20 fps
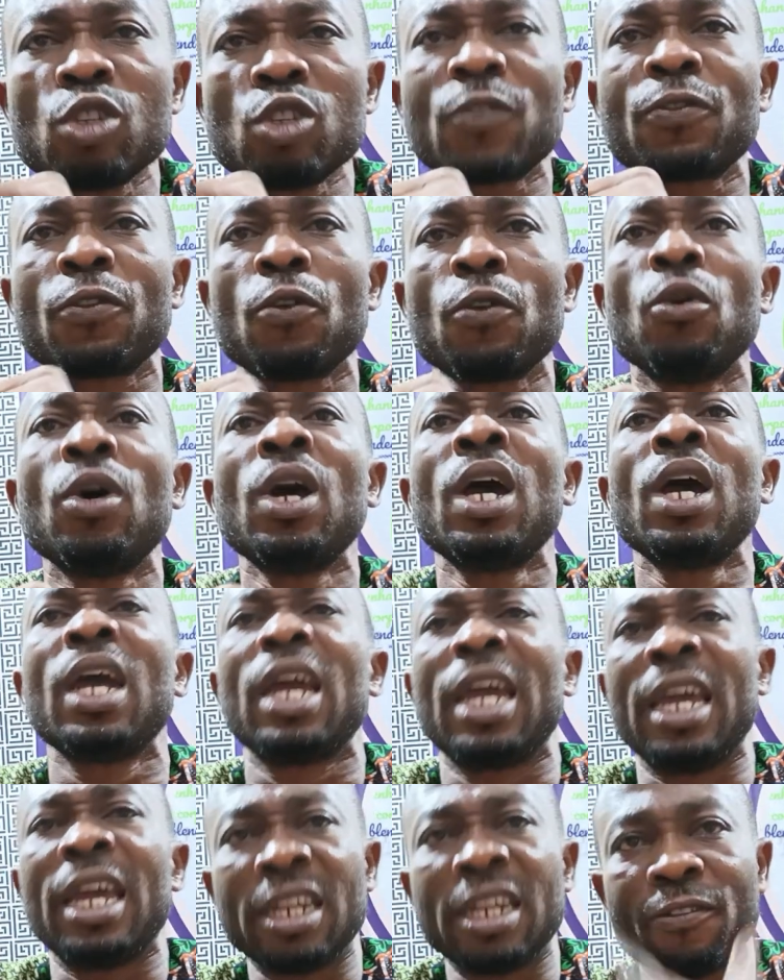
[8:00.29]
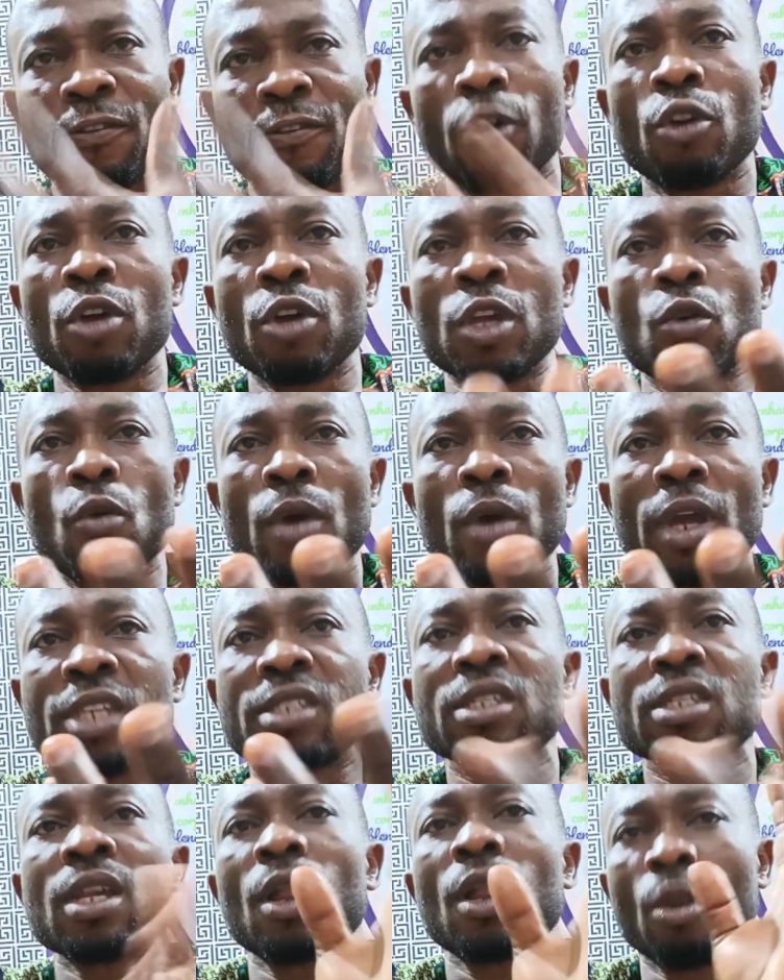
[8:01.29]
useful in the following
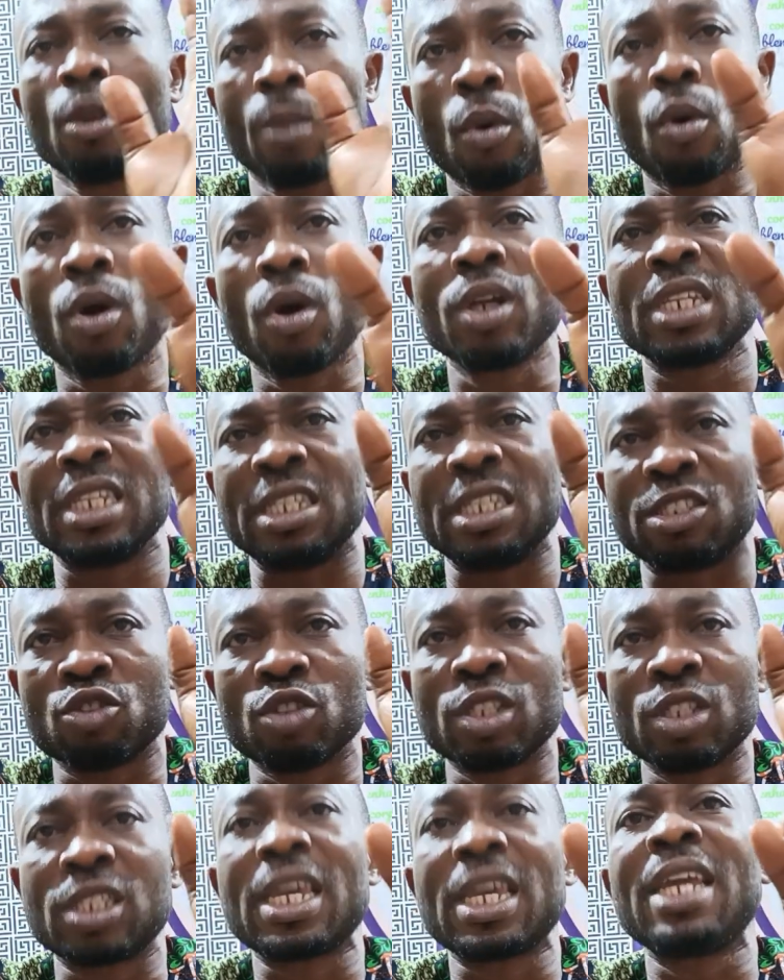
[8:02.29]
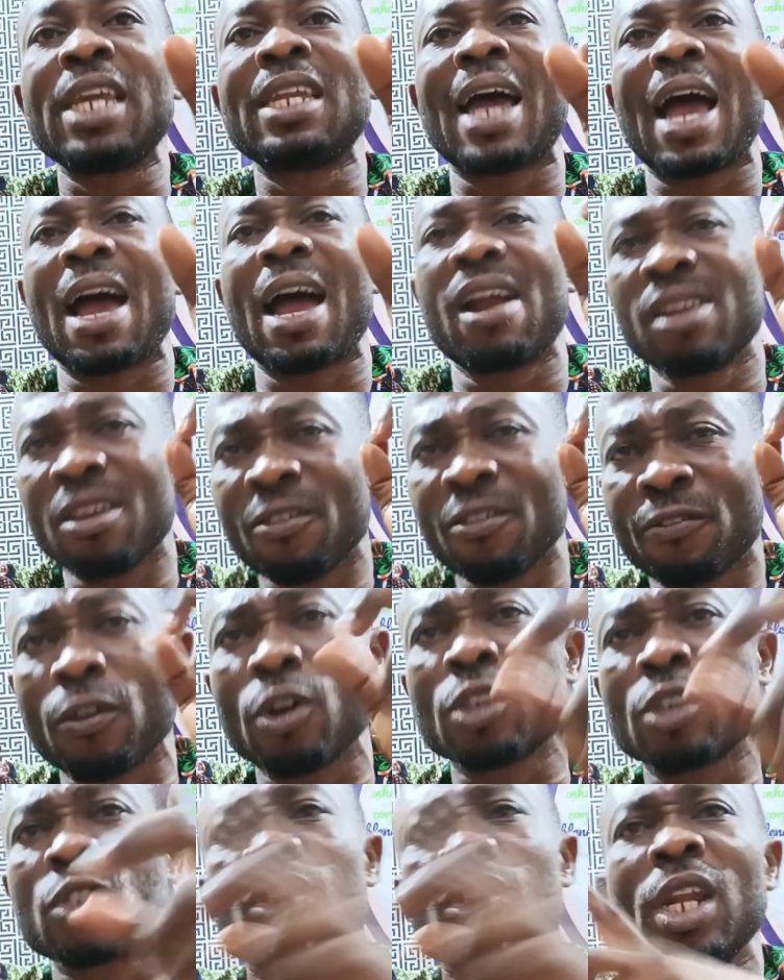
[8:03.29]
ways. Number 1, it retains and
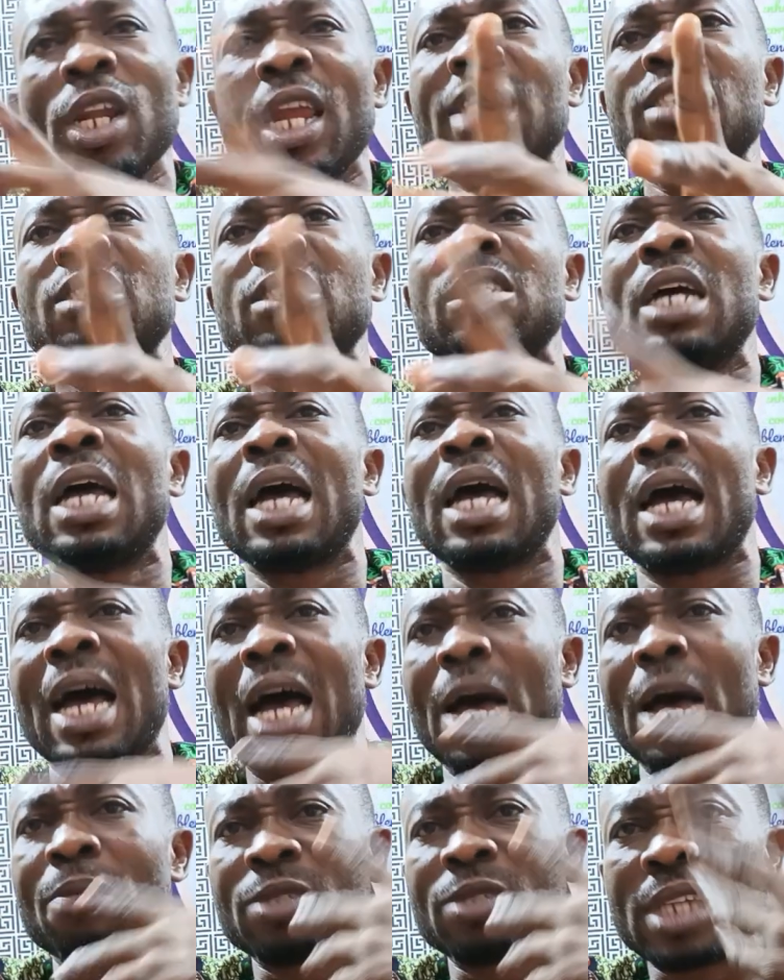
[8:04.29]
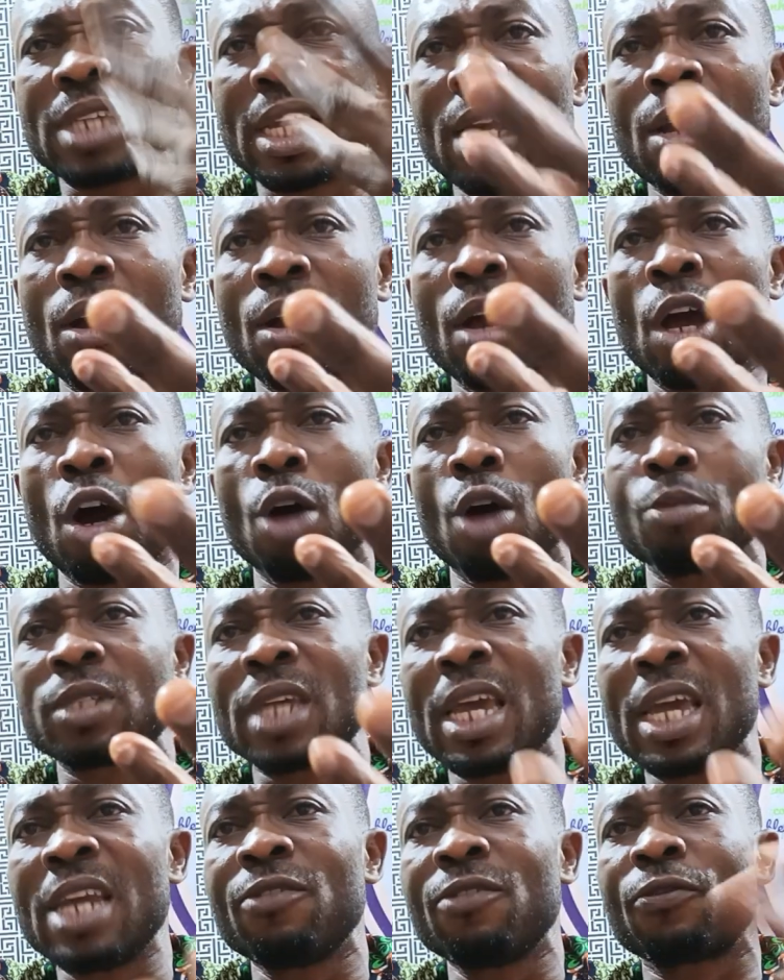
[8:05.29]
reinforces knowledge
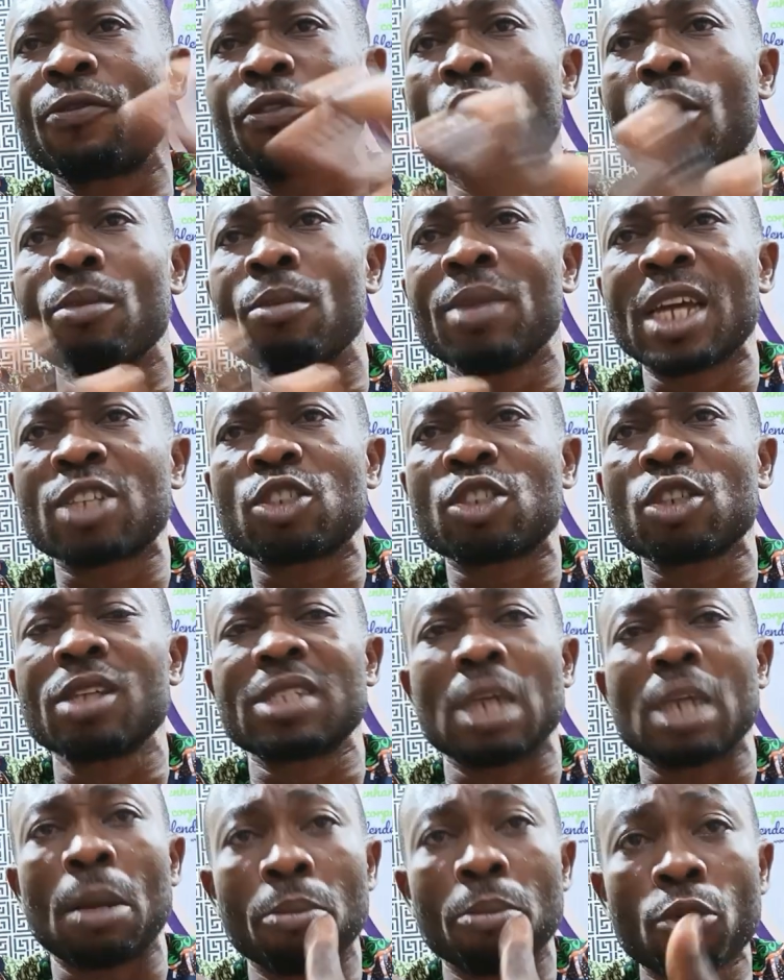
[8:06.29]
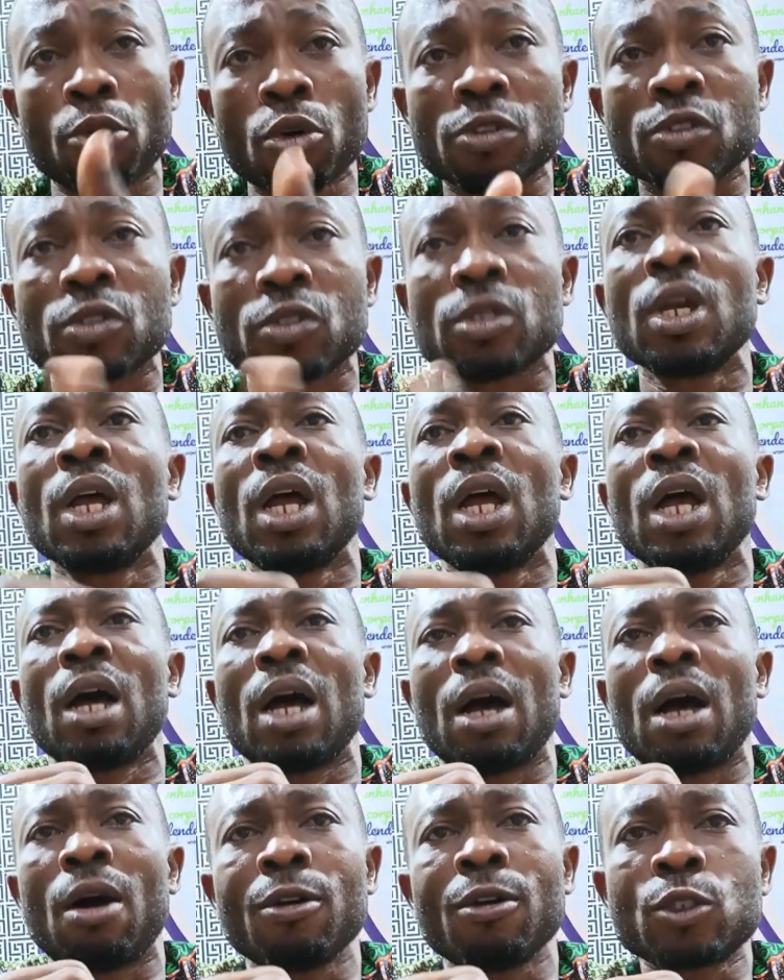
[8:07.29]
obtained from lectures and books.
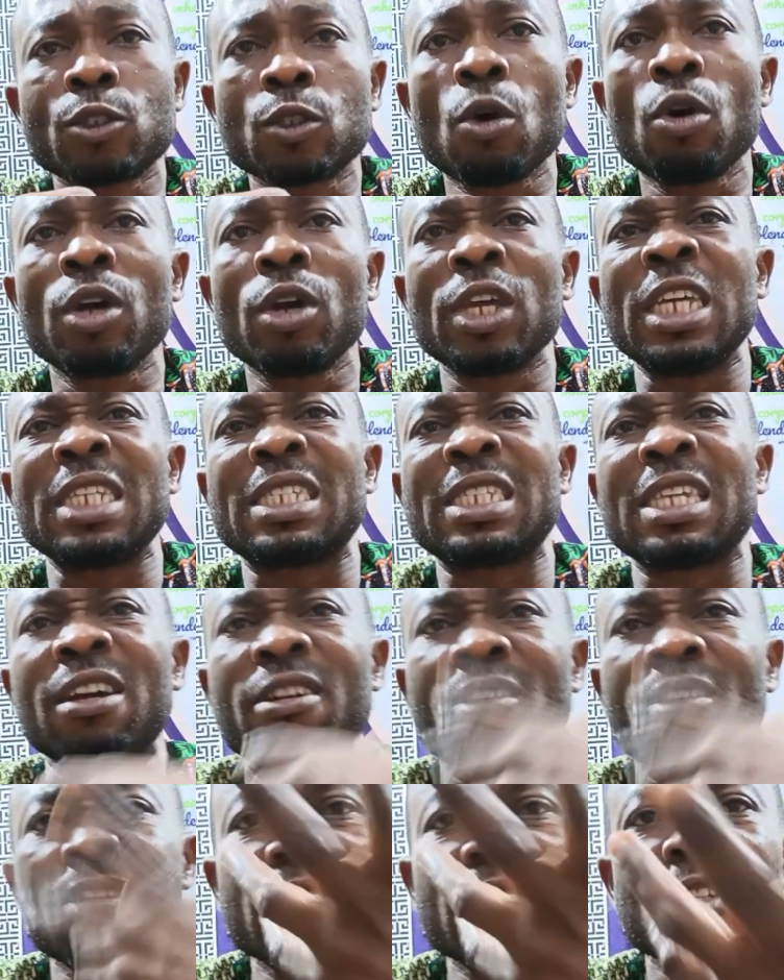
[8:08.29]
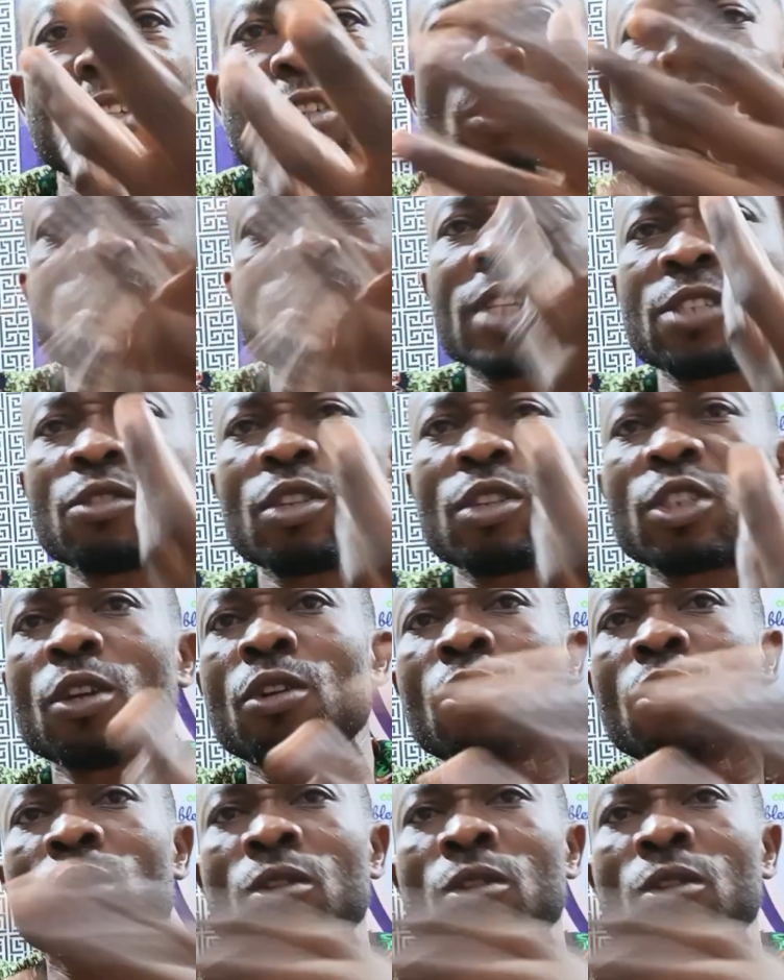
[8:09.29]
Also, it increases concentration